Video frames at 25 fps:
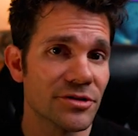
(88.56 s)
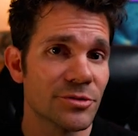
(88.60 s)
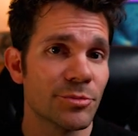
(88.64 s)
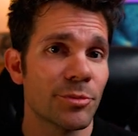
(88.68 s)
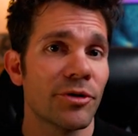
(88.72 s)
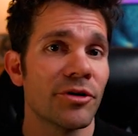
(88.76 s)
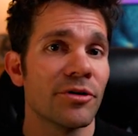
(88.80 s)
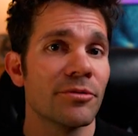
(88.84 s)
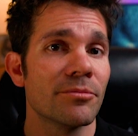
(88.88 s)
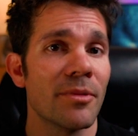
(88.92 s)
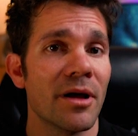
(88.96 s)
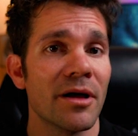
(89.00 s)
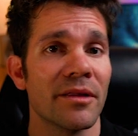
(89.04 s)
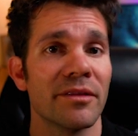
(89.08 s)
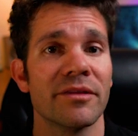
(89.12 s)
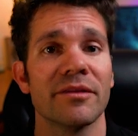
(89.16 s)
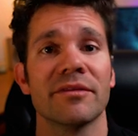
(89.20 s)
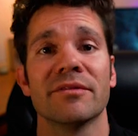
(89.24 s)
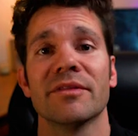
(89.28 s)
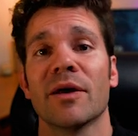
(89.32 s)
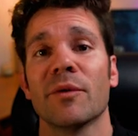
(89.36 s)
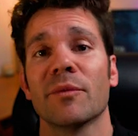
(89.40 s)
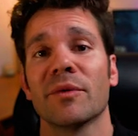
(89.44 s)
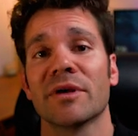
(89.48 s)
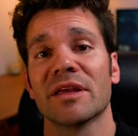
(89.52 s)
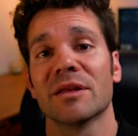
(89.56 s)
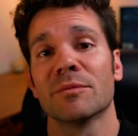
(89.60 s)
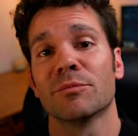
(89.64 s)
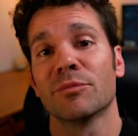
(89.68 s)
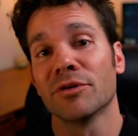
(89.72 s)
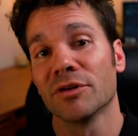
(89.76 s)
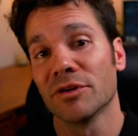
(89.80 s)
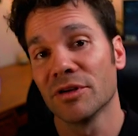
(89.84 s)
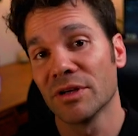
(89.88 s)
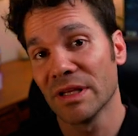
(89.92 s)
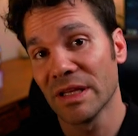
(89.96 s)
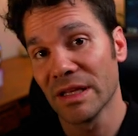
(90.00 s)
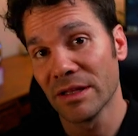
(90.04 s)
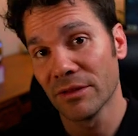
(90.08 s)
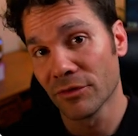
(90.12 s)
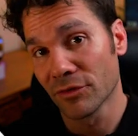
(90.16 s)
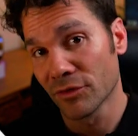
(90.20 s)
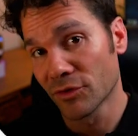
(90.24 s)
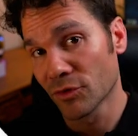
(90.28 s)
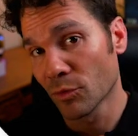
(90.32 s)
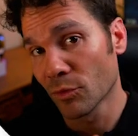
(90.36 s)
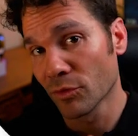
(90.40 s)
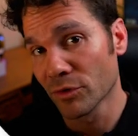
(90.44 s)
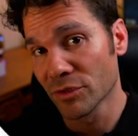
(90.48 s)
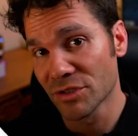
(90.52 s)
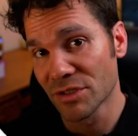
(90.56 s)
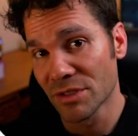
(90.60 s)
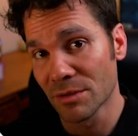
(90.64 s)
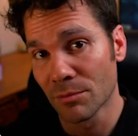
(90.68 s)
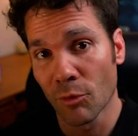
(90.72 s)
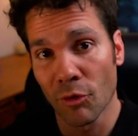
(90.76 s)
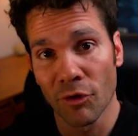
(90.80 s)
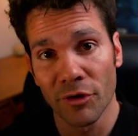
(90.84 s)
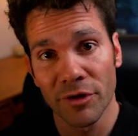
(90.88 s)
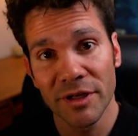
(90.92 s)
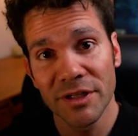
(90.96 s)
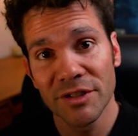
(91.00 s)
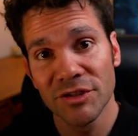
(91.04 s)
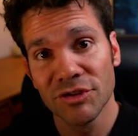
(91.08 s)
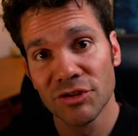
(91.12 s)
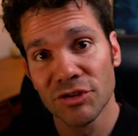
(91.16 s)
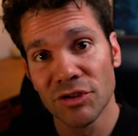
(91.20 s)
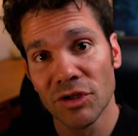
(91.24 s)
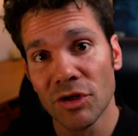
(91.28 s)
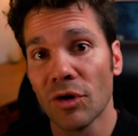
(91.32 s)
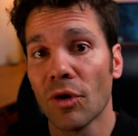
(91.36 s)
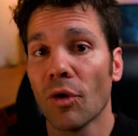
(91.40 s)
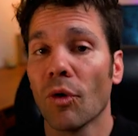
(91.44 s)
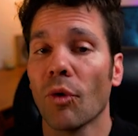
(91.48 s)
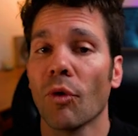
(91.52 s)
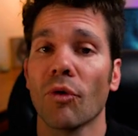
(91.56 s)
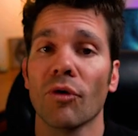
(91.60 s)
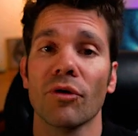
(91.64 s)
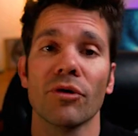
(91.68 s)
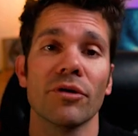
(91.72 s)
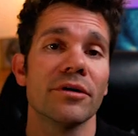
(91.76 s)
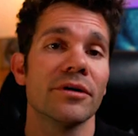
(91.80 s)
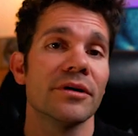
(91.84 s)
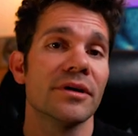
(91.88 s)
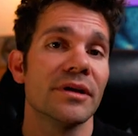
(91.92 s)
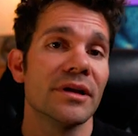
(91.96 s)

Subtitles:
per month that we can put either towards the mortgage or